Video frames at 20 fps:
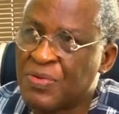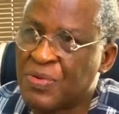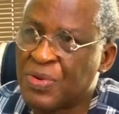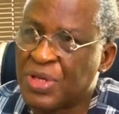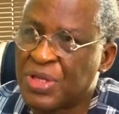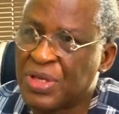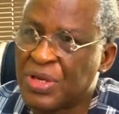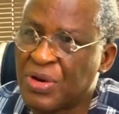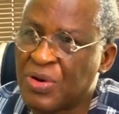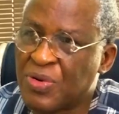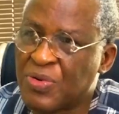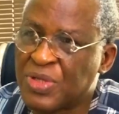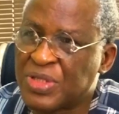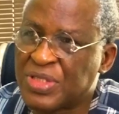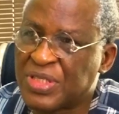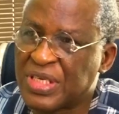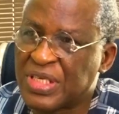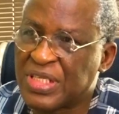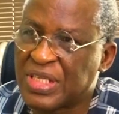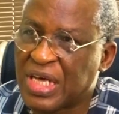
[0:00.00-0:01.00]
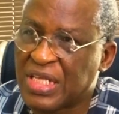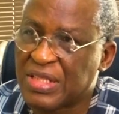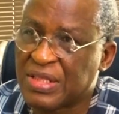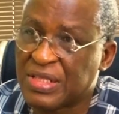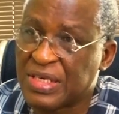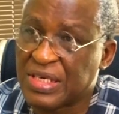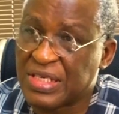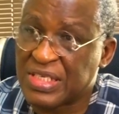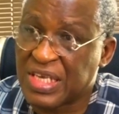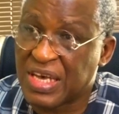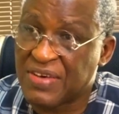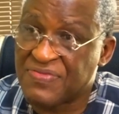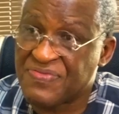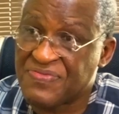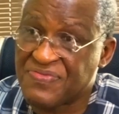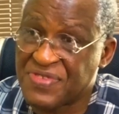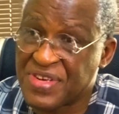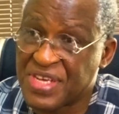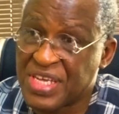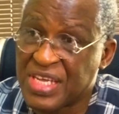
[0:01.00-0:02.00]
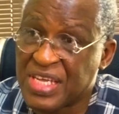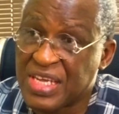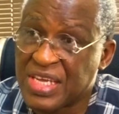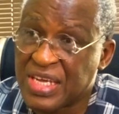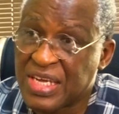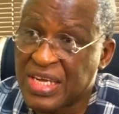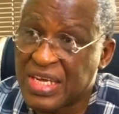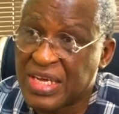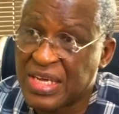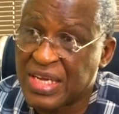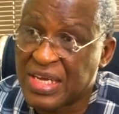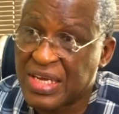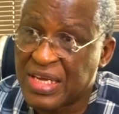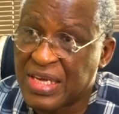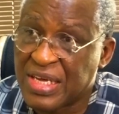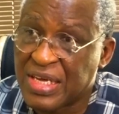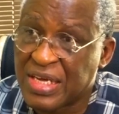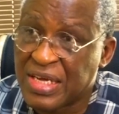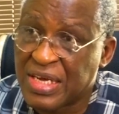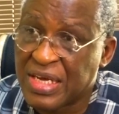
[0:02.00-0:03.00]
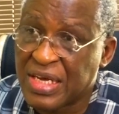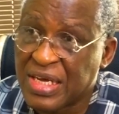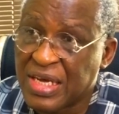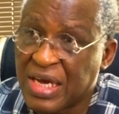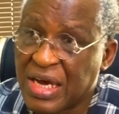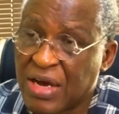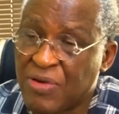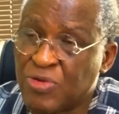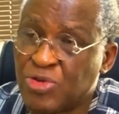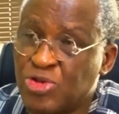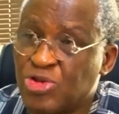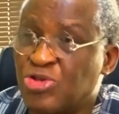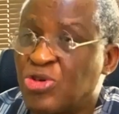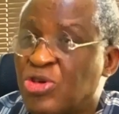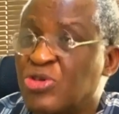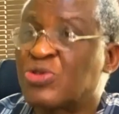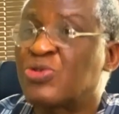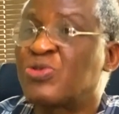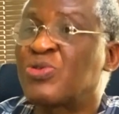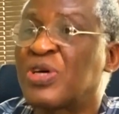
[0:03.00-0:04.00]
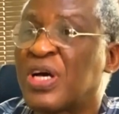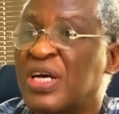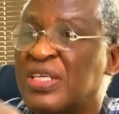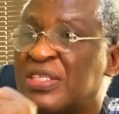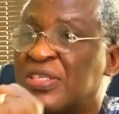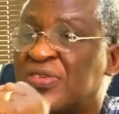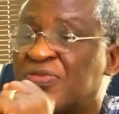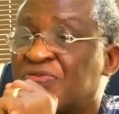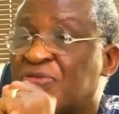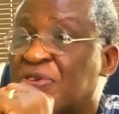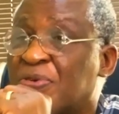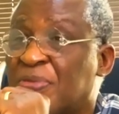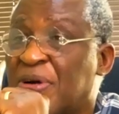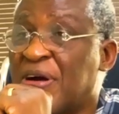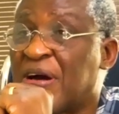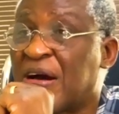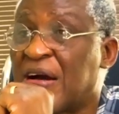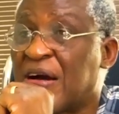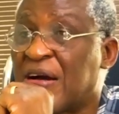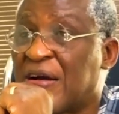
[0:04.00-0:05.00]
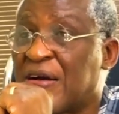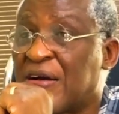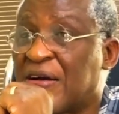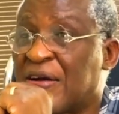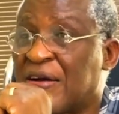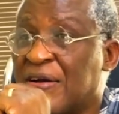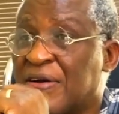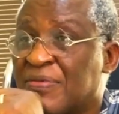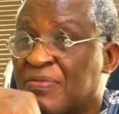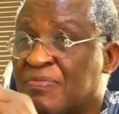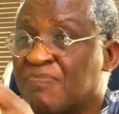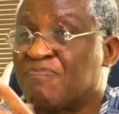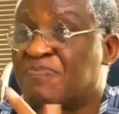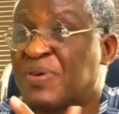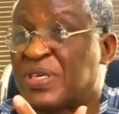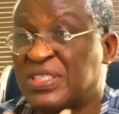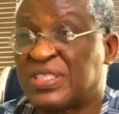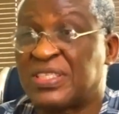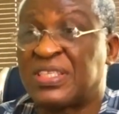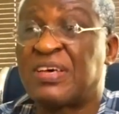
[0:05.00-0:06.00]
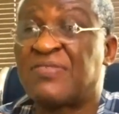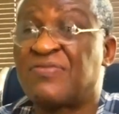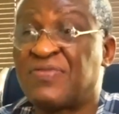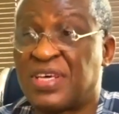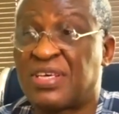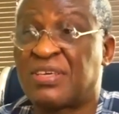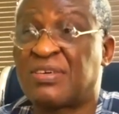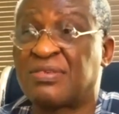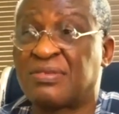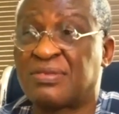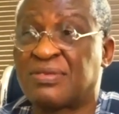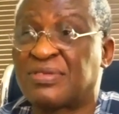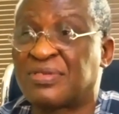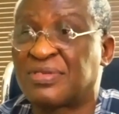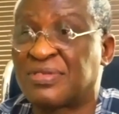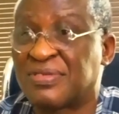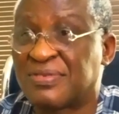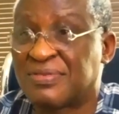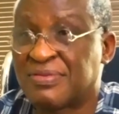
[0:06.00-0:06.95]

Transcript: We always think that things are free. And we should just look at it from our personal vehicles.